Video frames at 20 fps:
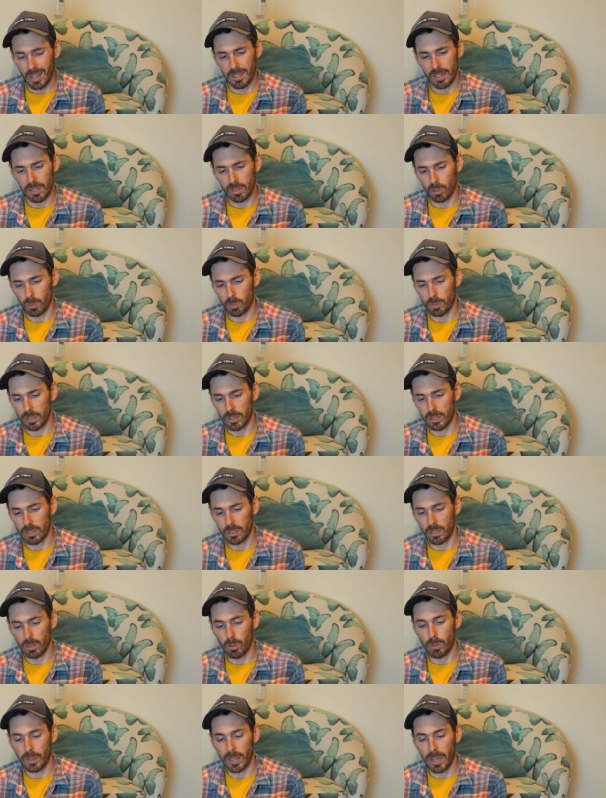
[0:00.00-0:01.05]
This obviously
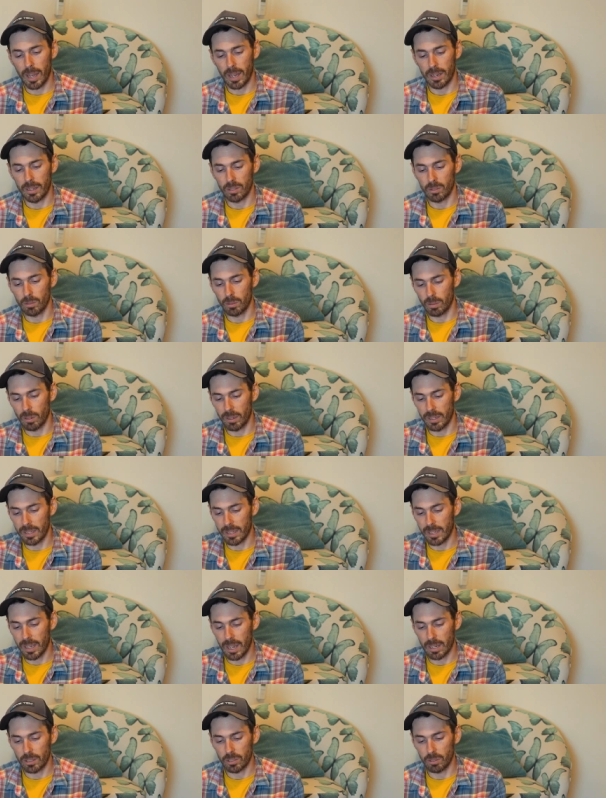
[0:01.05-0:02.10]
still can, it's not got any
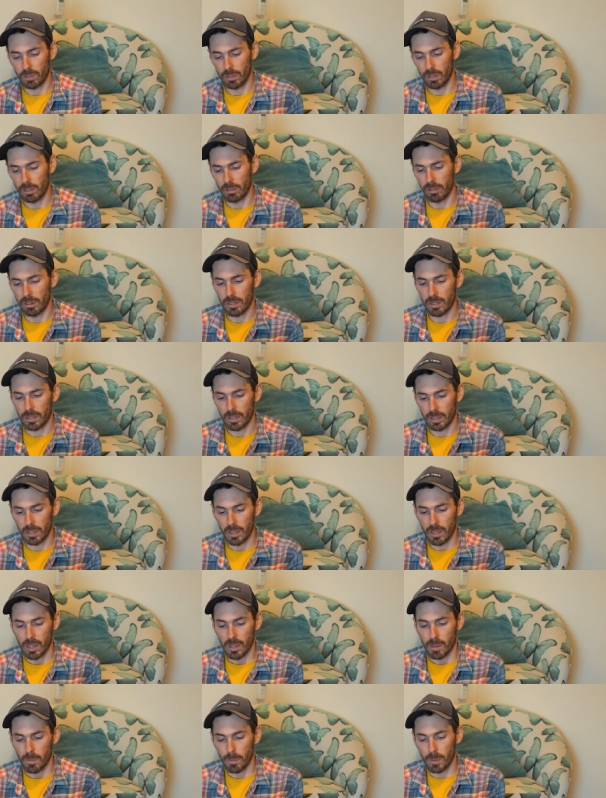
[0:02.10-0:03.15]
catch on it or anything.
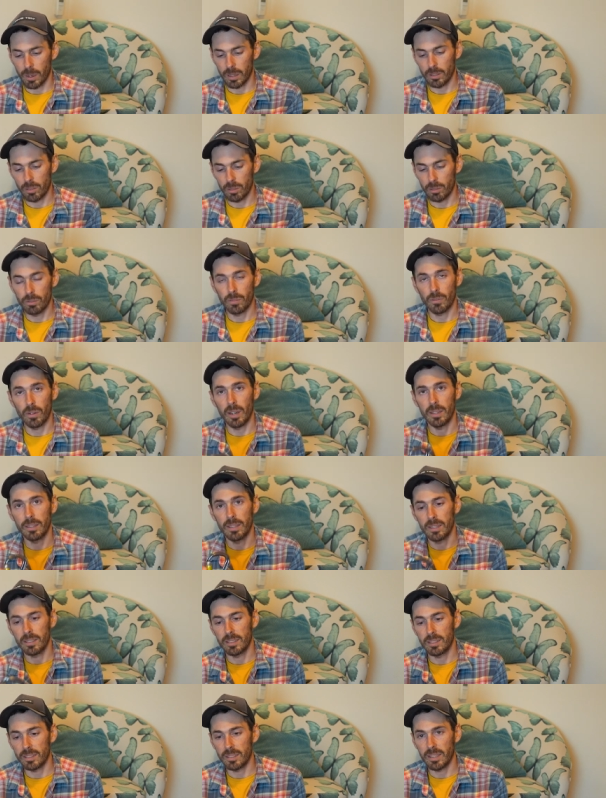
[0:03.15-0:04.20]
But I do find
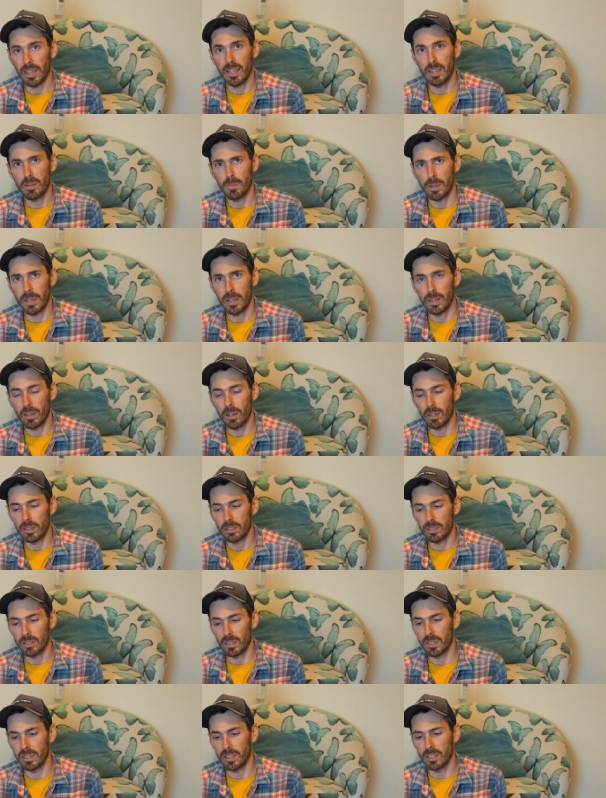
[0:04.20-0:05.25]
they stay a bit
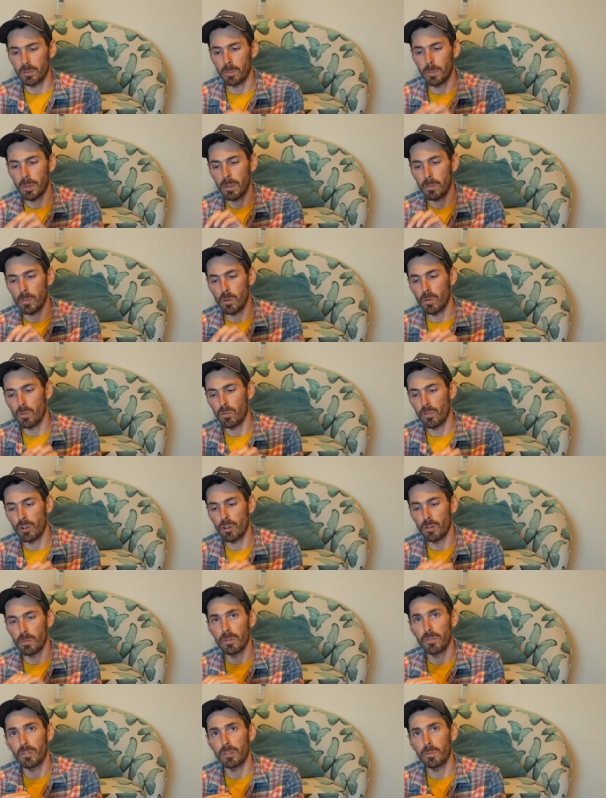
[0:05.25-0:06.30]
nicer, and there's a bit more
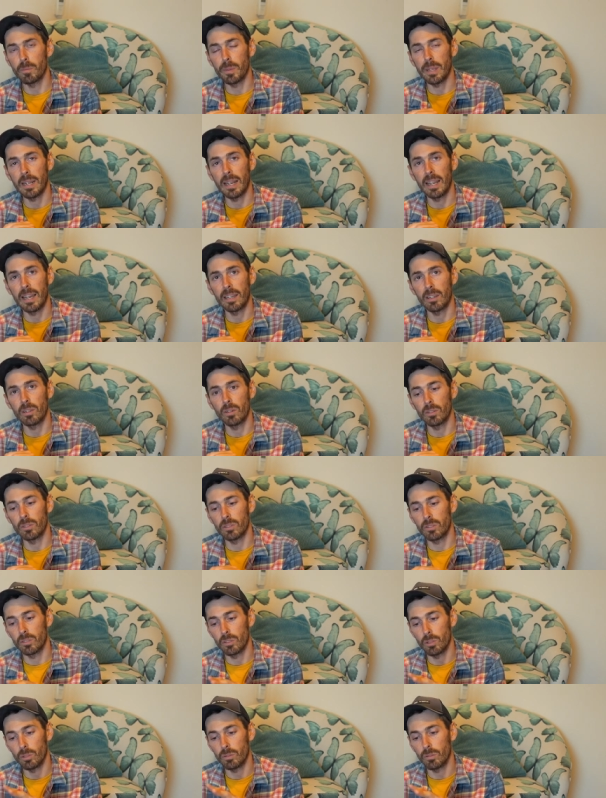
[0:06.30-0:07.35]
room if you're belaying on
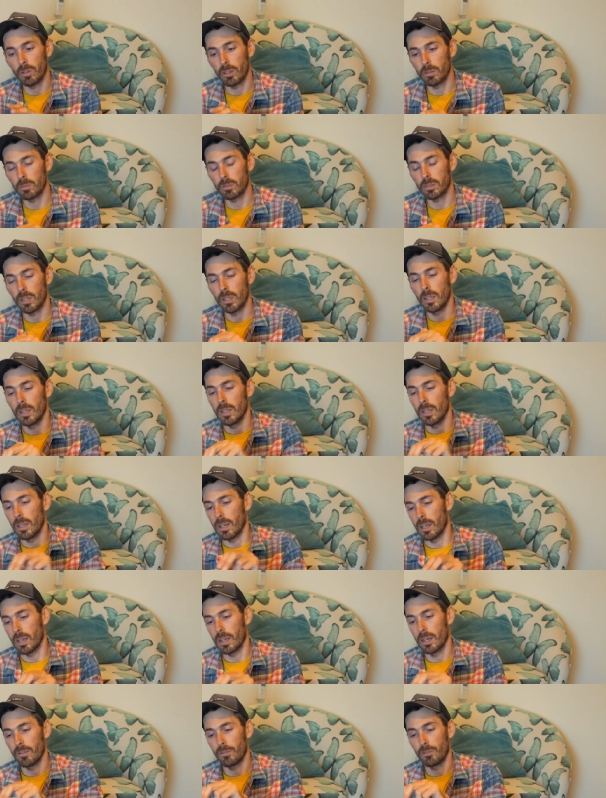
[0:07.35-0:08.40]
two ropes
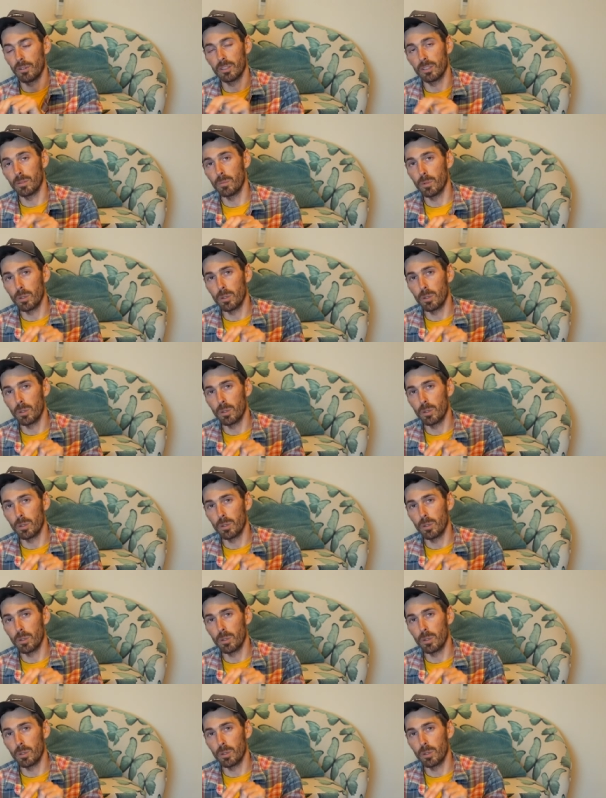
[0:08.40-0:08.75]
for it to